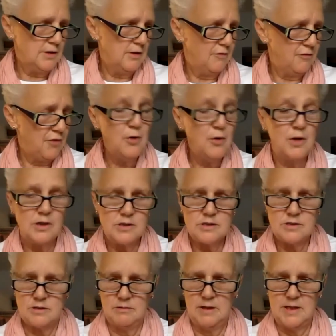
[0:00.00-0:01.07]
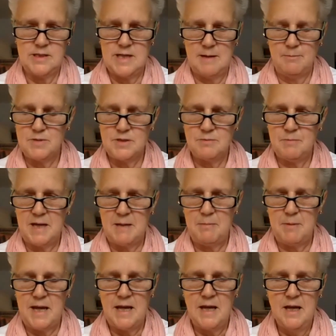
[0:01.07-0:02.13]
focused attempt
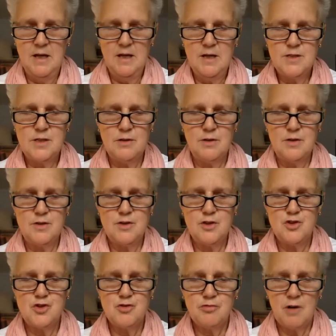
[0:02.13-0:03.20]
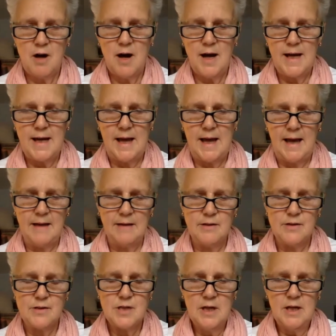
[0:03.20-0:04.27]
maybe to try
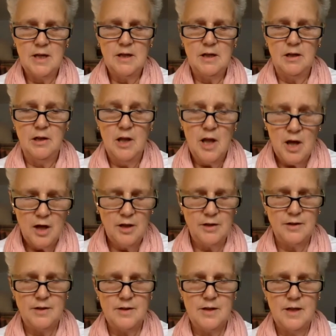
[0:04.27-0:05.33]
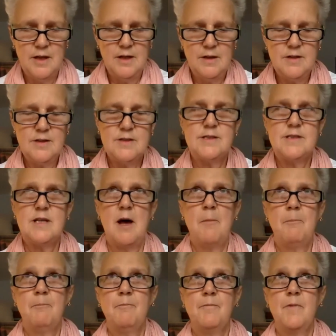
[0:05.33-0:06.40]
and learn
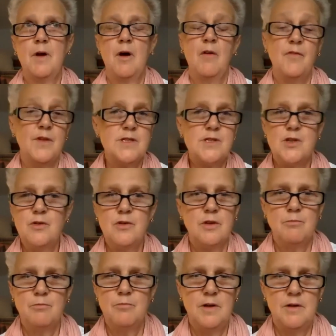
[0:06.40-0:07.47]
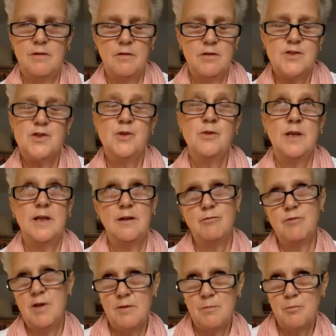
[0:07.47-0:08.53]
some of the soothing
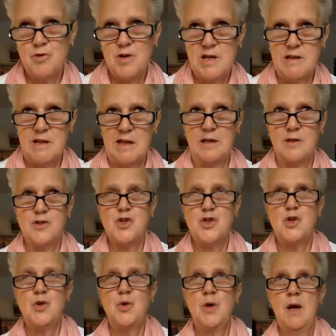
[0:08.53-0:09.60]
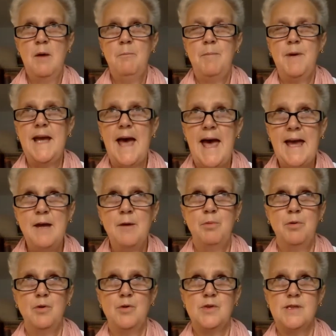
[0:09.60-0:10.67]
rhythm breathing, to be
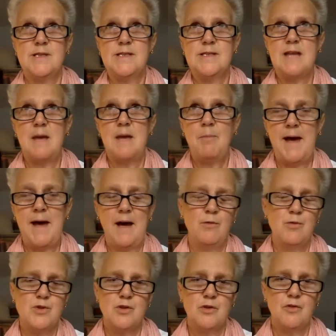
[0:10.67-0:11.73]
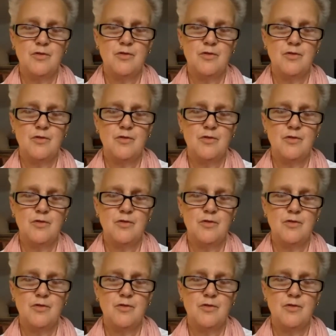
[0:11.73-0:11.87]
able to step out of